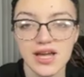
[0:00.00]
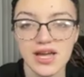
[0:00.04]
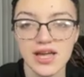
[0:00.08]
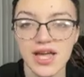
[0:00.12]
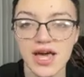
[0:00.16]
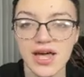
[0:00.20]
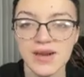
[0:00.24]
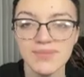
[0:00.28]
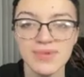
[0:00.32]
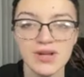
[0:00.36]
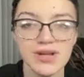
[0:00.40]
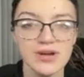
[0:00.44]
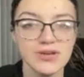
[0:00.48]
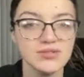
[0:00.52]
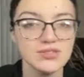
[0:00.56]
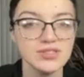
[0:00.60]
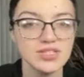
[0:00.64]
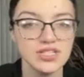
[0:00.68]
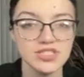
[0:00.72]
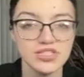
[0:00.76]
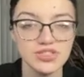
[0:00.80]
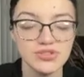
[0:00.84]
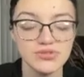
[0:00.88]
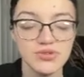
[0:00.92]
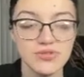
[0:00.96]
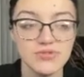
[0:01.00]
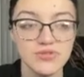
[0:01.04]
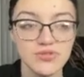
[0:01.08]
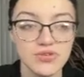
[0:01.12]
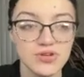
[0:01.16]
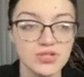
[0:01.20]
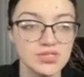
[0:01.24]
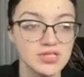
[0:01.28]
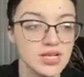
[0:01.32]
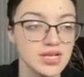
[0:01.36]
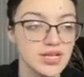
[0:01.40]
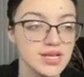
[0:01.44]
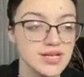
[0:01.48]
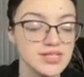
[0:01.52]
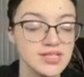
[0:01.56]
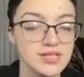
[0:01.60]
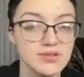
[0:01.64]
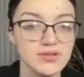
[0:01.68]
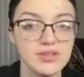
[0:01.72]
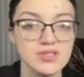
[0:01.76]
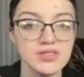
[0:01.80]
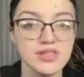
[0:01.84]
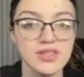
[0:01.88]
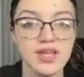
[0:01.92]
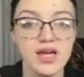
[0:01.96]
I added my own touch to it, of course, like I said,
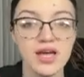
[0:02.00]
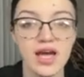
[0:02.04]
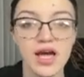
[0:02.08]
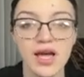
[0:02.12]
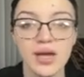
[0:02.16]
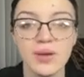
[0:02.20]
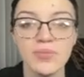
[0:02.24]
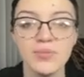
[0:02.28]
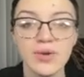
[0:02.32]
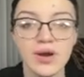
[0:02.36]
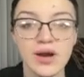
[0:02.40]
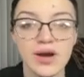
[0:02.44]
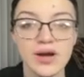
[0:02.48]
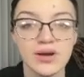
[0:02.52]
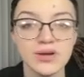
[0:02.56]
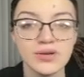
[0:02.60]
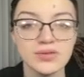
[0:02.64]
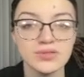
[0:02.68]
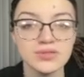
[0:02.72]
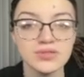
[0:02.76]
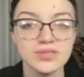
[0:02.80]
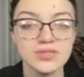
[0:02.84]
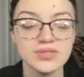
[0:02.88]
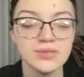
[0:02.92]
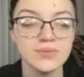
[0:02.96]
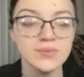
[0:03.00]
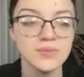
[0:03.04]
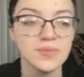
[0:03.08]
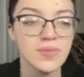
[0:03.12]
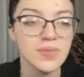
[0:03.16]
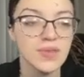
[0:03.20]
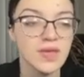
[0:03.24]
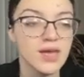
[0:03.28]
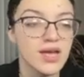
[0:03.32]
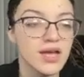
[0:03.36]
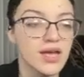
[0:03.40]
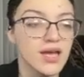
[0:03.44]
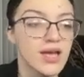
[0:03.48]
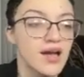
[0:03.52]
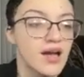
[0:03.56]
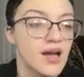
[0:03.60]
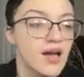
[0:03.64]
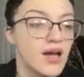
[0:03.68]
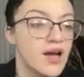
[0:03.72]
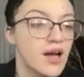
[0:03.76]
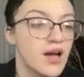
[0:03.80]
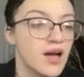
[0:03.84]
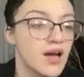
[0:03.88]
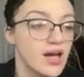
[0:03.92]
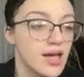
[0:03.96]
because of the eyebrows
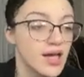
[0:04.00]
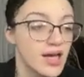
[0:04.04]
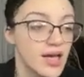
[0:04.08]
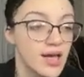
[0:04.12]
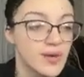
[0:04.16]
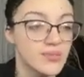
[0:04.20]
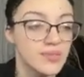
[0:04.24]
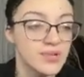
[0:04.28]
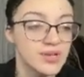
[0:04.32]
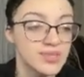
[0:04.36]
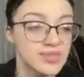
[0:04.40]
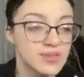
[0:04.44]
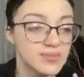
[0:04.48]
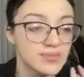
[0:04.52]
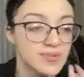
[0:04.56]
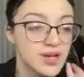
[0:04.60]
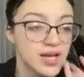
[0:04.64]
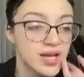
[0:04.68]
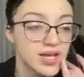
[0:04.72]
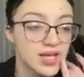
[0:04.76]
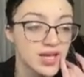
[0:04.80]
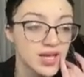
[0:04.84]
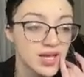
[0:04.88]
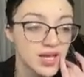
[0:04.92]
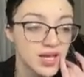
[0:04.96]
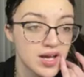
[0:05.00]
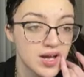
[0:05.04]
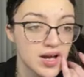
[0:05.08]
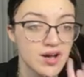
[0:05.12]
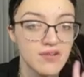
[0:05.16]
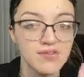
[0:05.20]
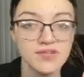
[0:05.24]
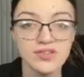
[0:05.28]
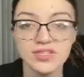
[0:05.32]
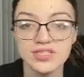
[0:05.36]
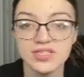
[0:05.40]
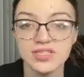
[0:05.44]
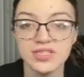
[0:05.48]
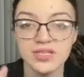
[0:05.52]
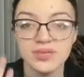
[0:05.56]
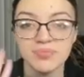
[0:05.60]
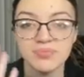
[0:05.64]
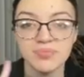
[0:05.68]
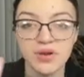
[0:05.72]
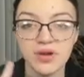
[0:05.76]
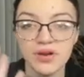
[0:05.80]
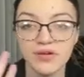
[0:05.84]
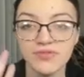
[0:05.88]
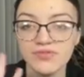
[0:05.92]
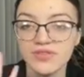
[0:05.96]
and because I'm not obviously
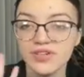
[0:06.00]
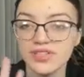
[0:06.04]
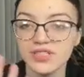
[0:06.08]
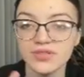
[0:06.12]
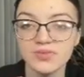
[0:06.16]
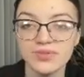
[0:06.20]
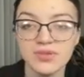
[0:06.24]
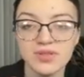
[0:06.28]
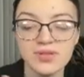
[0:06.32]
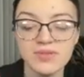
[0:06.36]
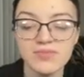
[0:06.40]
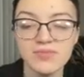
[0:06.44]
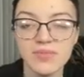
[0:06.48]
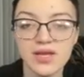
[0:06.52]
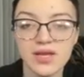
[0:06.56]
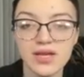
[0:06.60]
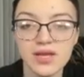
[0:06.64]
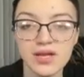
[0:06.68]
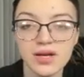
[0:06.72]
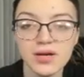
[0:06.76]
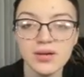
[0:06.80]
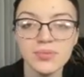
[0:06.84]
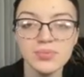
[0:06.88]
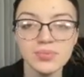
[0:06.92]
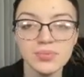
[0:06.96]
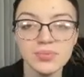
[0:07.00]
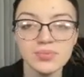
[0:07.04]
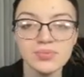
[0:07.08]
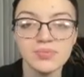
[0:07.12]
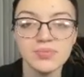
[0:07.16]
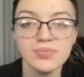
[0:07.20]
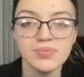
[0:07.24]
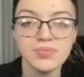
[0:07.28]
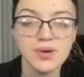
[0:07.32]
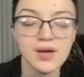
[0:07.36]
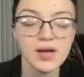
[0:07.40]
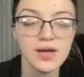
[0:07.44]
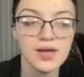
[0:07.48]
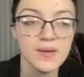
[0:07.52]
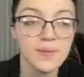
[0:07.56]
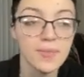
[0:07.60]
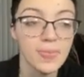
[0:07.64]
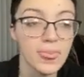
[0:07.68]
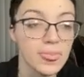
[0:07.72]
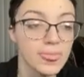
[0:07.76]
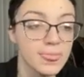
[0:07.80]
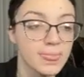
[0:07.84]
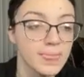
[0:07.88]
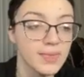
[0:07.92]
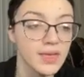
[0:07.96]
perfect with the makeup. But
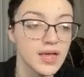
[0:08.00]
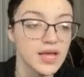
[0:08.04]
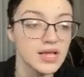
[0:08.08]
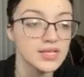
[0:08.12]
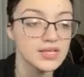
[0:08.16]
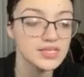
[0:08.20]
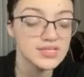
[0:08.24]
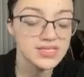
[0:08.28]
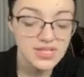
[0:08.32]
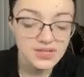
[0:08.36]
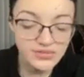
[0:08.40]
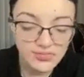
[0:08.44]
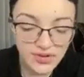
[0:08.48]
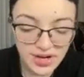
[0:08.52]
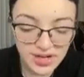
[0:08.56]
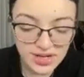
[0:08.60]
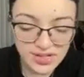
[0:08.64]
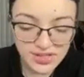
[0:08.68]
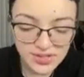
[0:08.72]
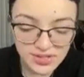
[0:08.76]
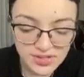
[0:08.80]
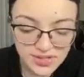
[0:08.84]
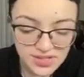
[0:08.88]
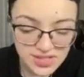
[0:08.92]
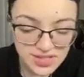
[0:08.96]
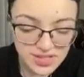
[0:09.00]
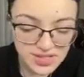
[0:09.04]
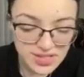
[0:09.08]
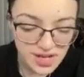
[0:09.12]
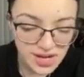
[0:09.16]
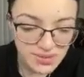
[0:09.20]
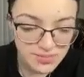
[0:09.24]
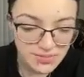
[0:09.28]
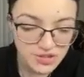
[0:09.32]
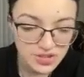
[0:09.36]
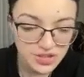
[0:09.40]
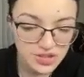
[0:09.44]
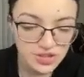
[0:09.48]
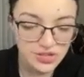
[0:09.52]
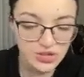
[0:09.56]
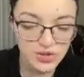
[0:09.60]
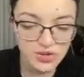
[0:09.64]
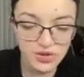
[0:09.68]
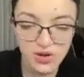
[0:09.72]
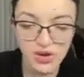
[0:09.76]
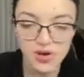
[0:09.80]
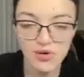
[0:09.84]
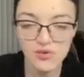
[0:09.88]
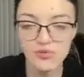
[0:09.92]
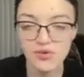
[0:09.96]
let's get right into this and I'm gonna show
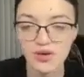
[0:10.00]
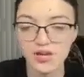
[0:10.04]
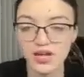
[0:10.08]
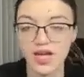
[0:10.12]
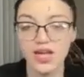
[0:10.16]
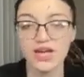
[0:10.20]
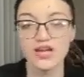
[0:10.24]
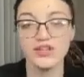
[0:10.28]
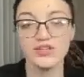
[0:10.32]
y'all what I